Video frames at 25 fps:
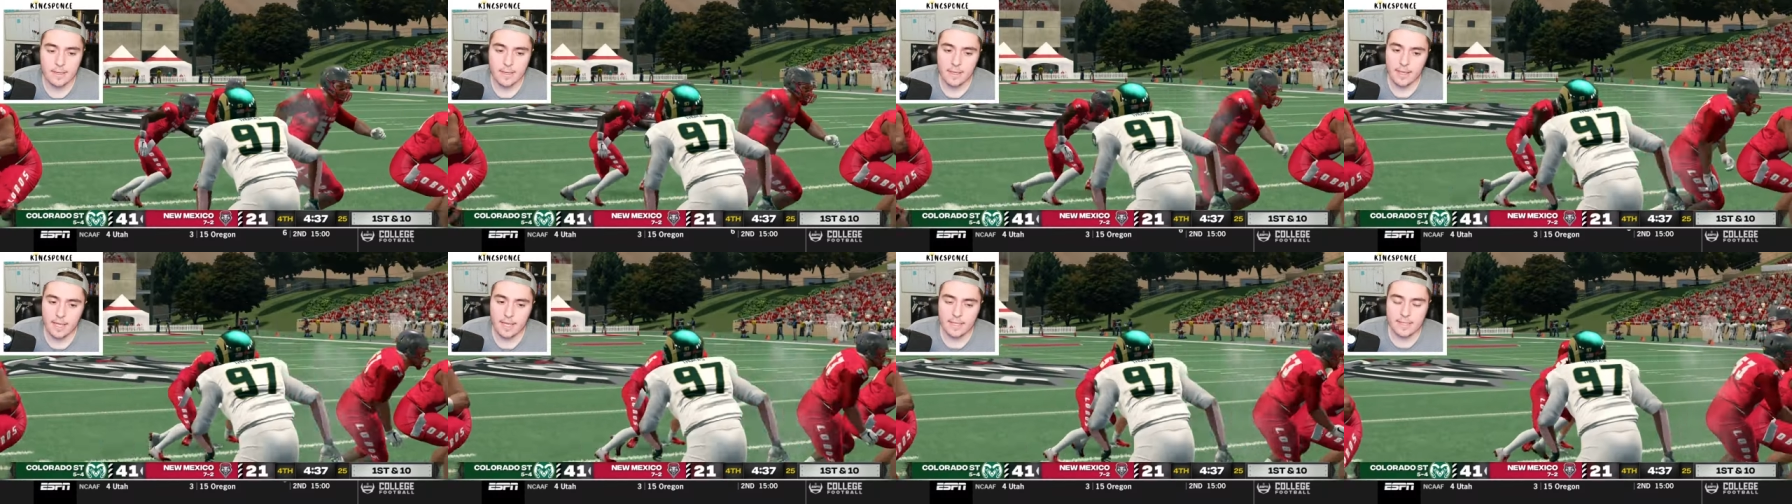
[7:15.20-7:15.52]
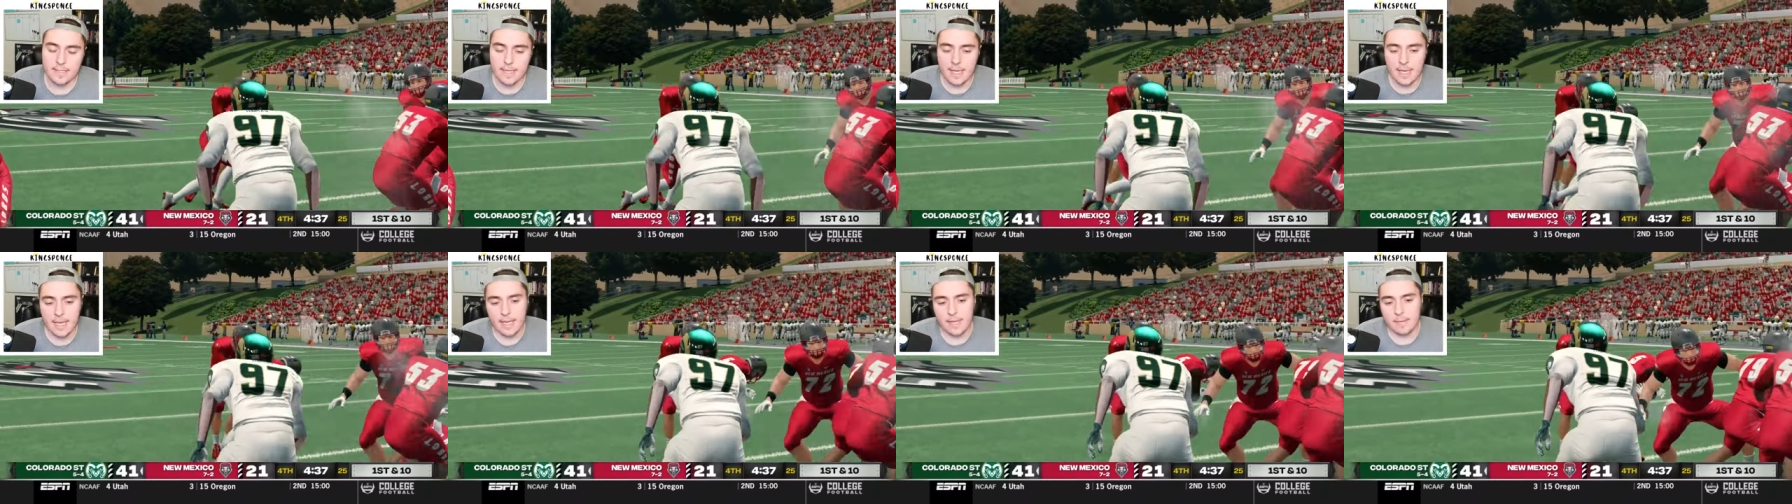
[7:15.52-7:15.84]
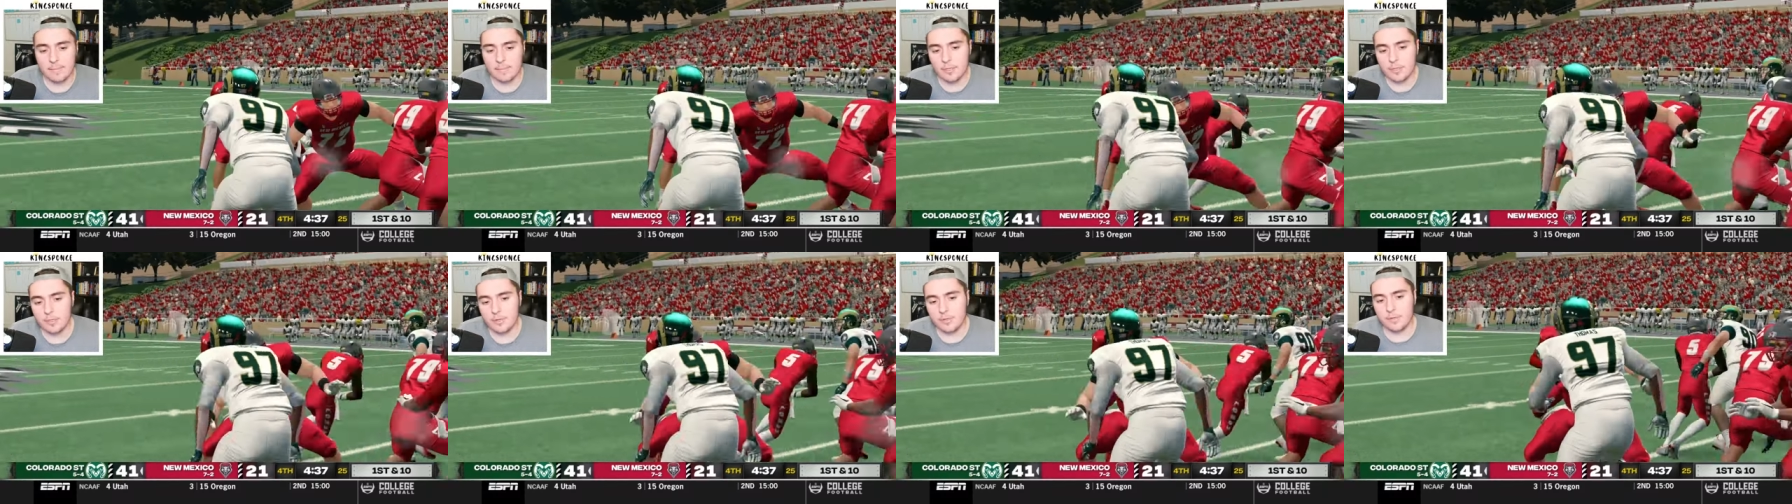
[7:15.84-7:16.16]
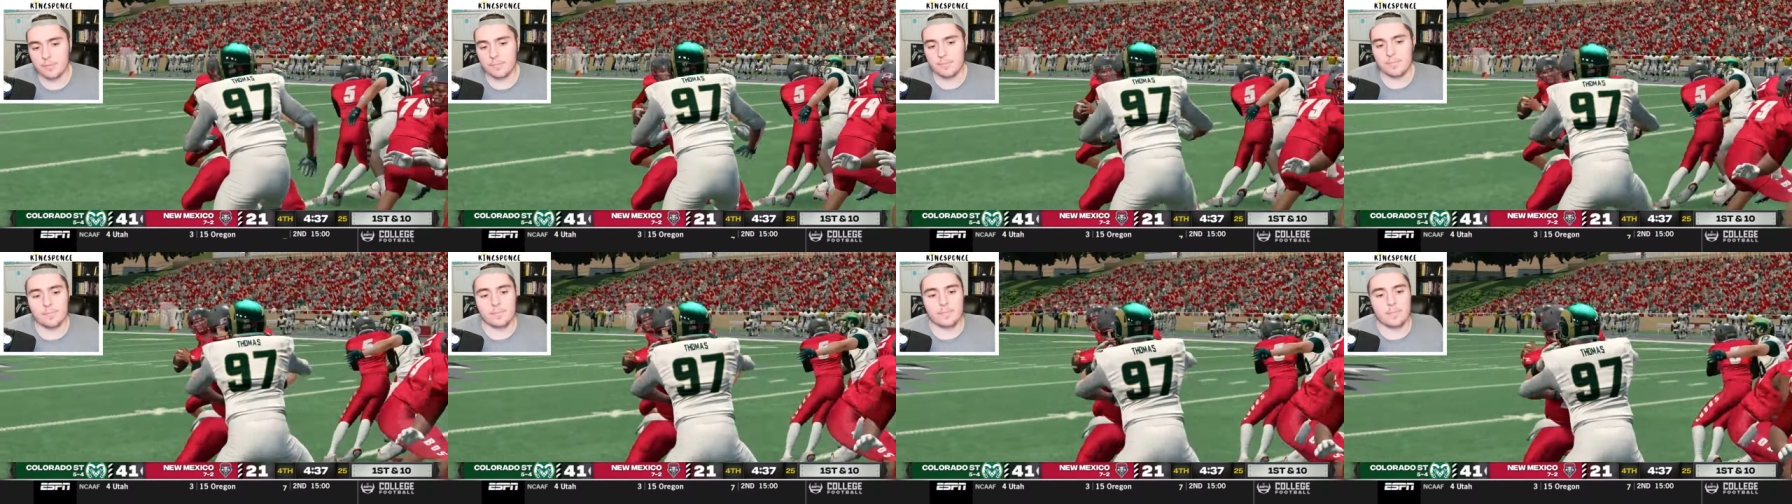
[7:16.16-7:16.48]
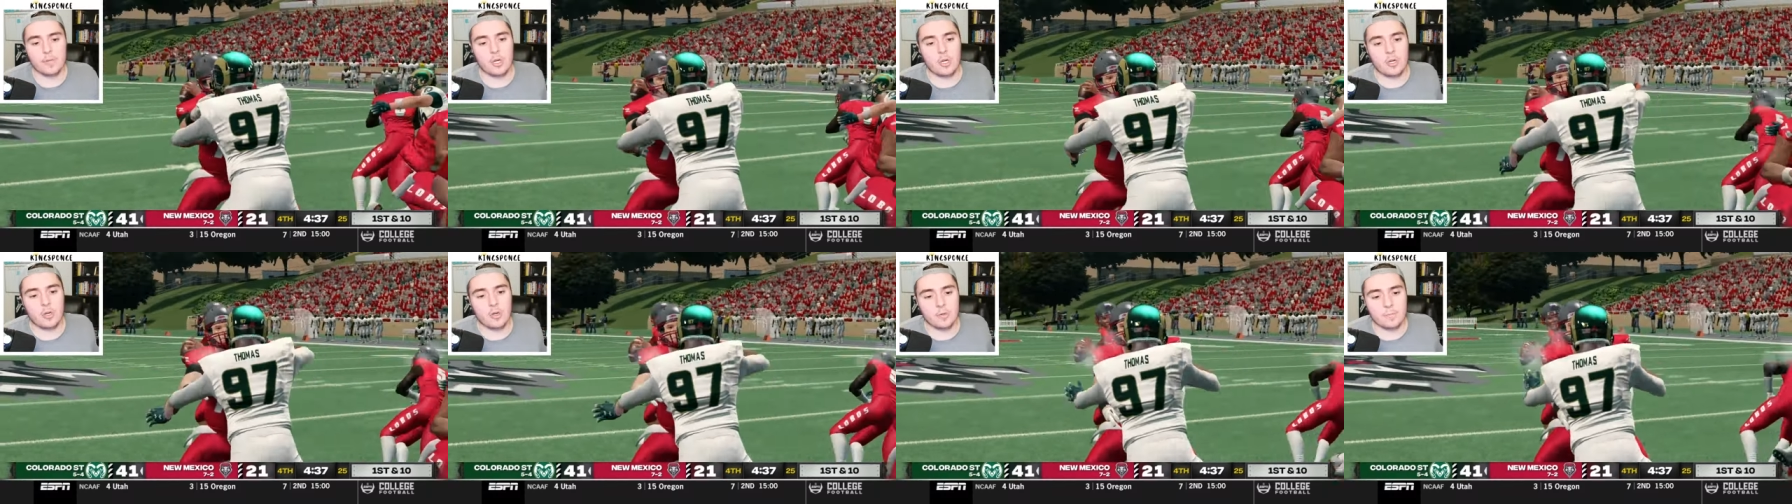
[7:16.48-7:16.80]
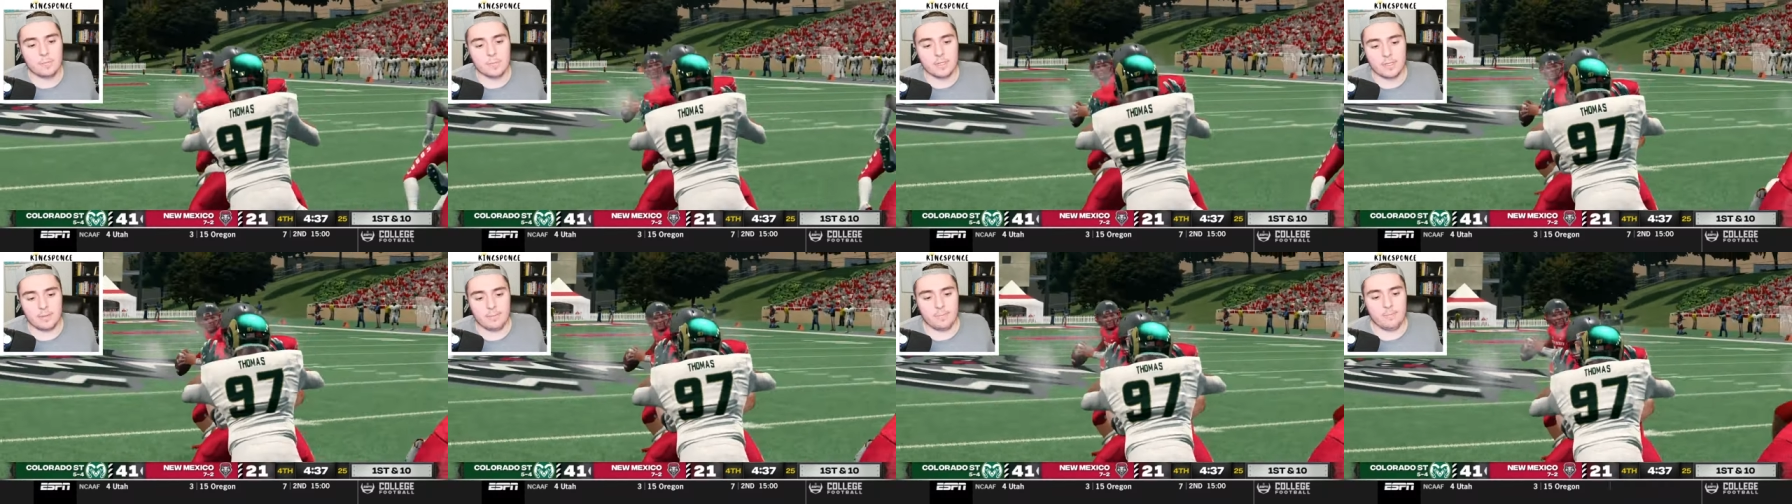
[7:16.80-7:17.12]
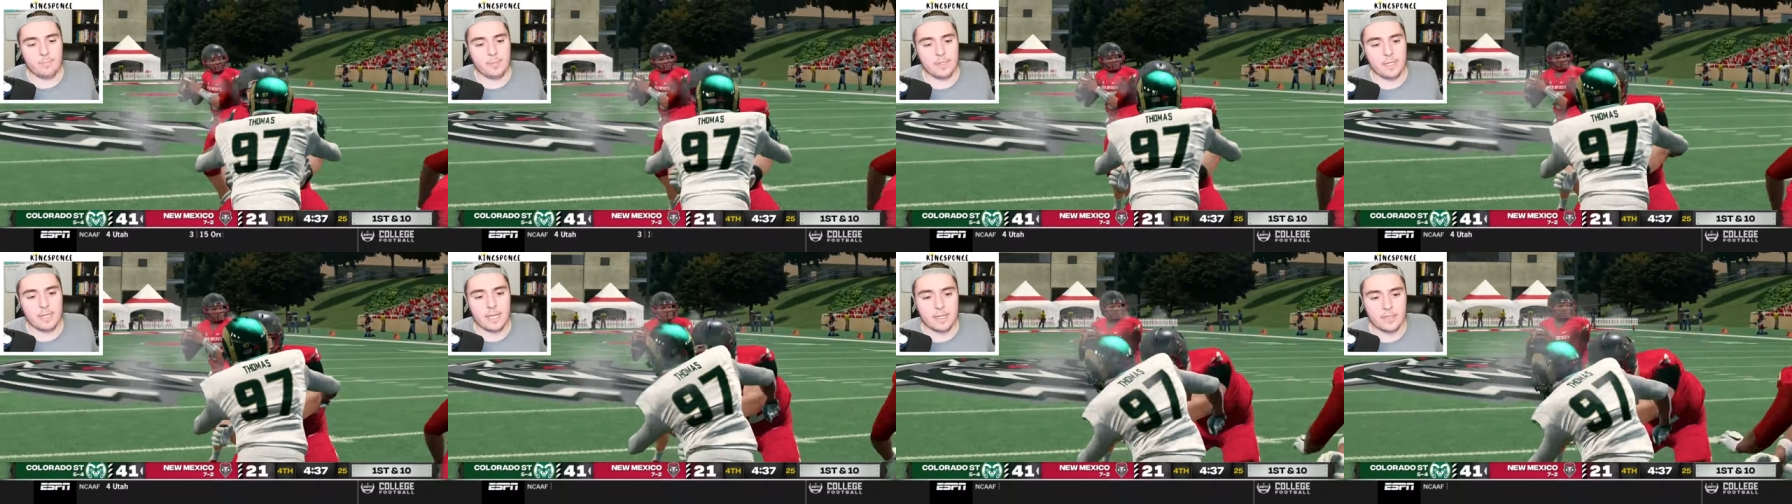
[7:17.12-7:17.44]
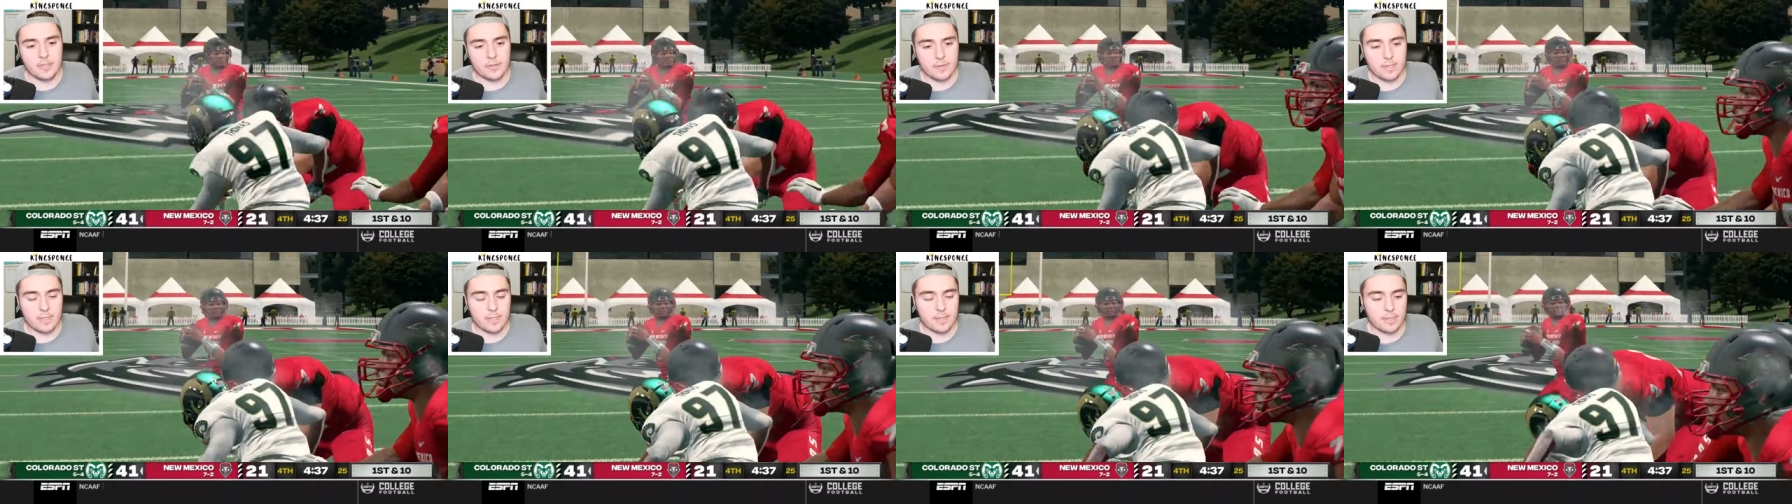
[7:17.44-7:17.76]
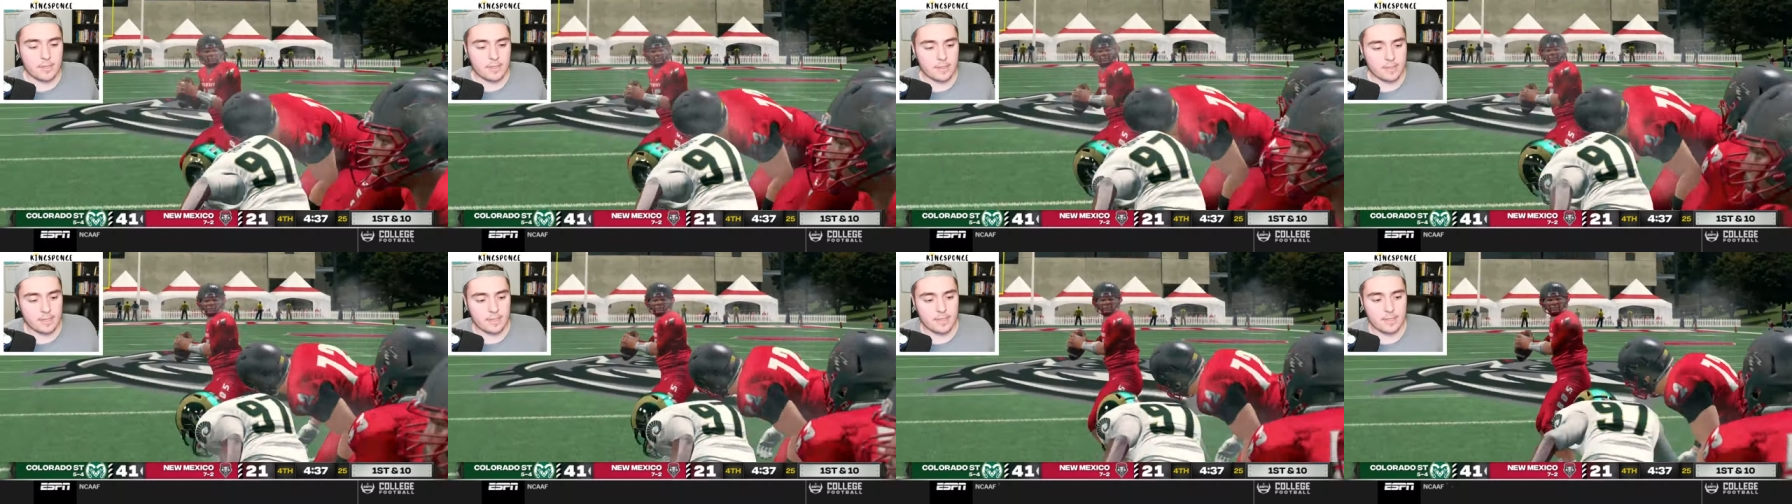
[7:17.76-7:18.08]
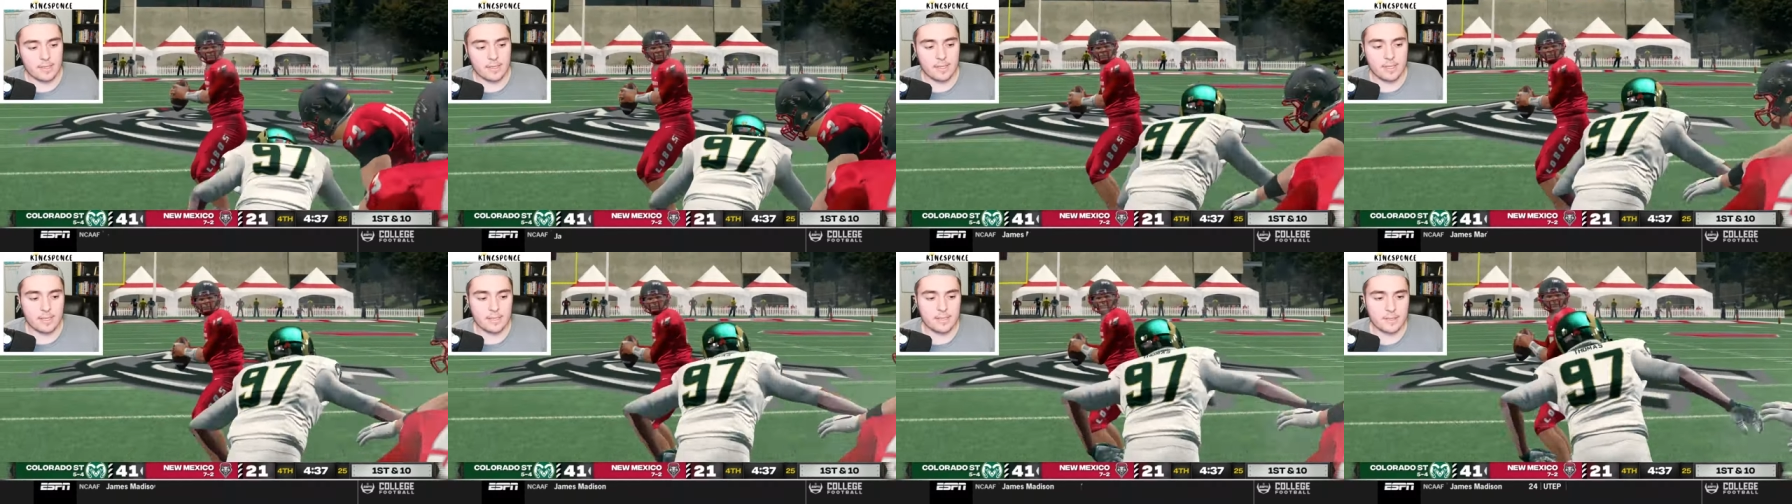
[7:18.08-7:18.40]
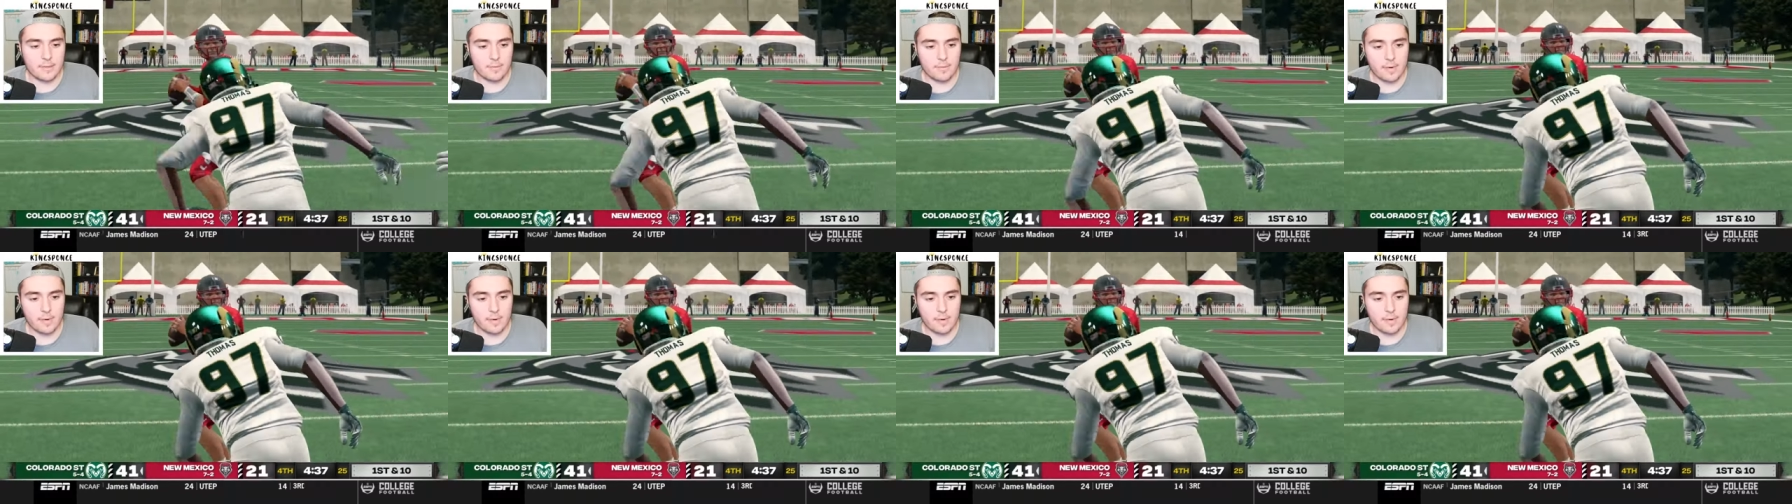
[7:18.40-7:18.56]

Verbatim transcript: That's game, dude. Mahomes, pedestrian looking against the